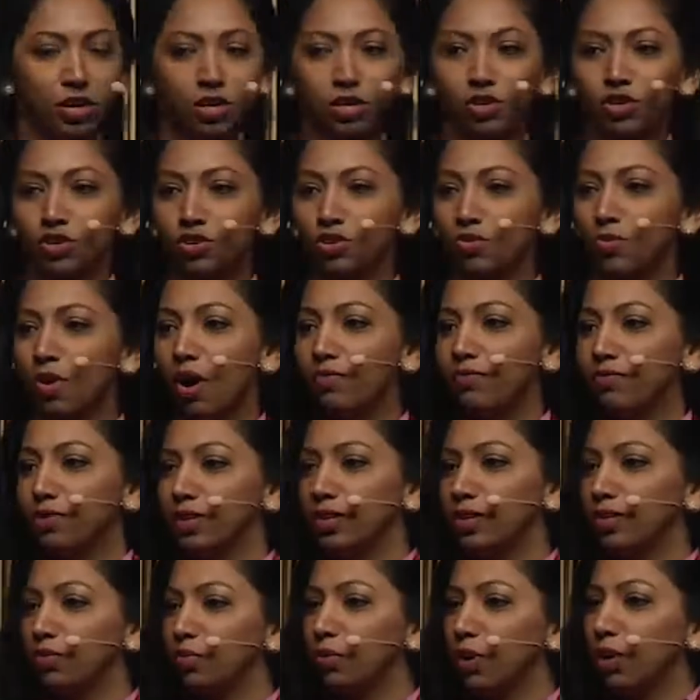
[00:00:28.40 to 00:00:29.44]
Too
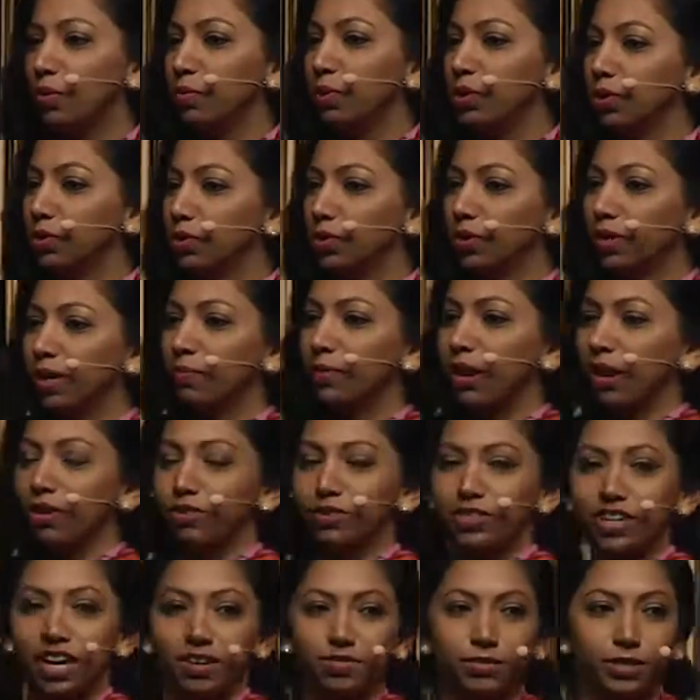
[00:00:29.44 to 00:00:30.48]
often, when we talk
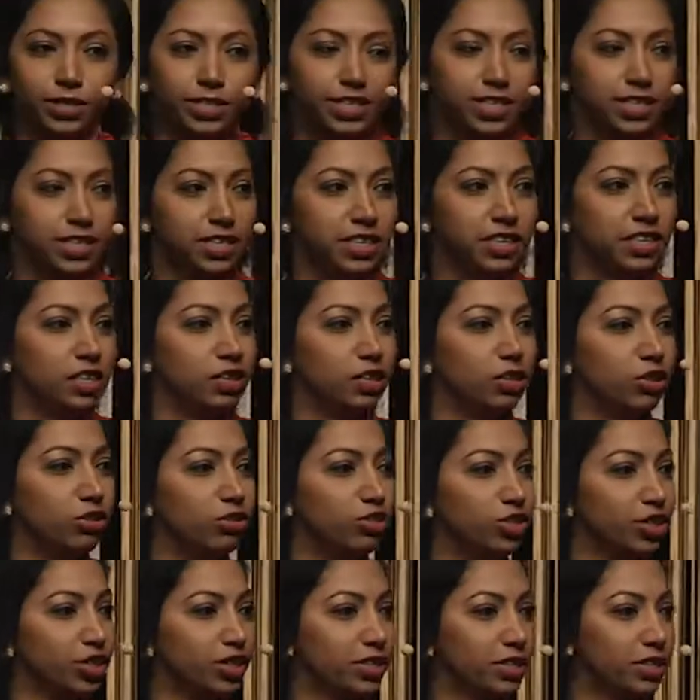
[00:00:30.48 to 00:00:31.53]
about diversity and
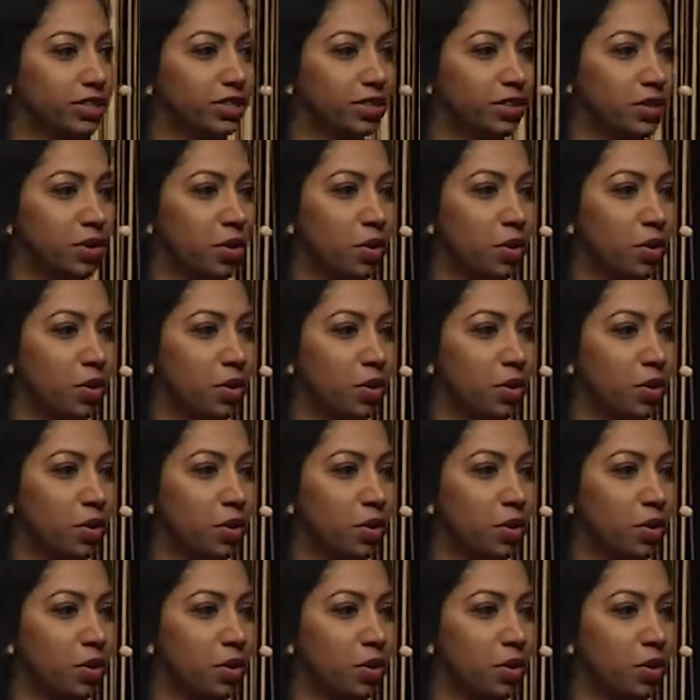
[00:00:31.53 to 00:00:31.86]
inclusion,